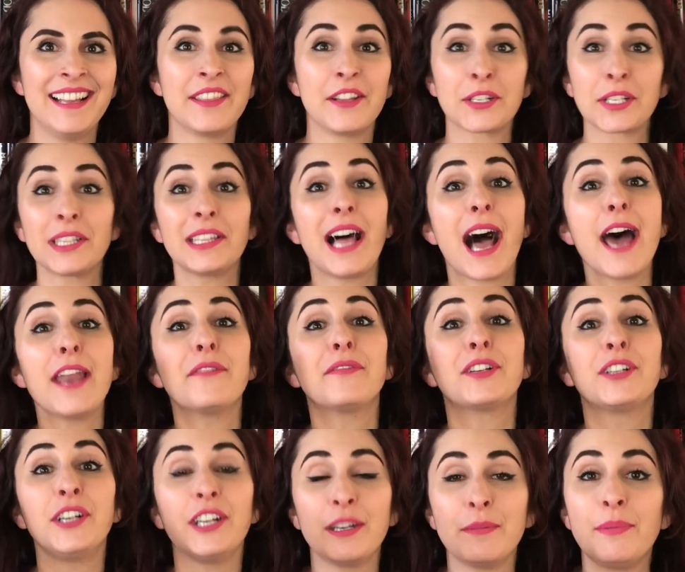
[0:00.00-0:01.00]
There's a lot
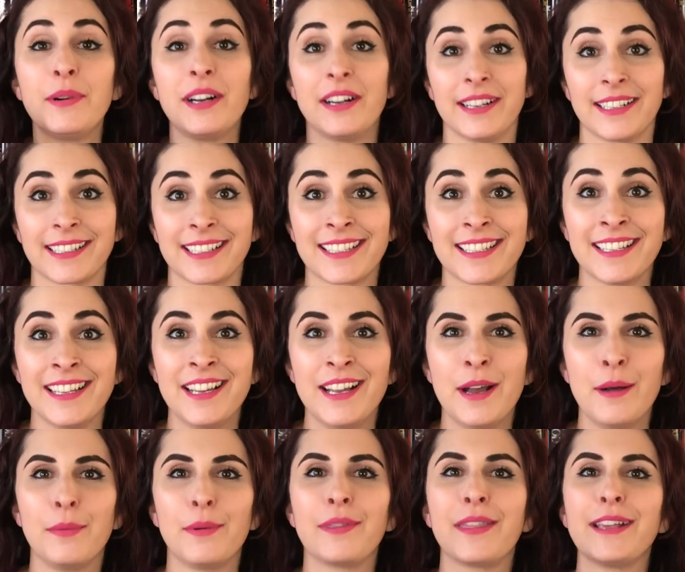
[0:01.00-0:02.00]
of good books,
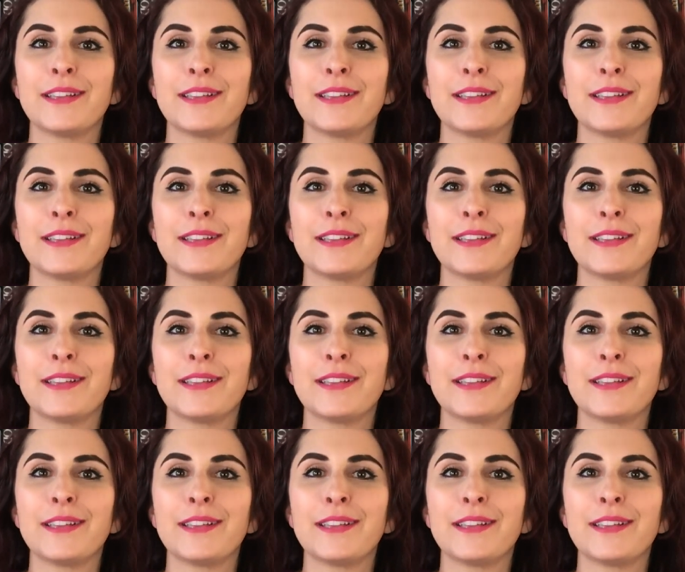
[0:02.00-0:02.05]
but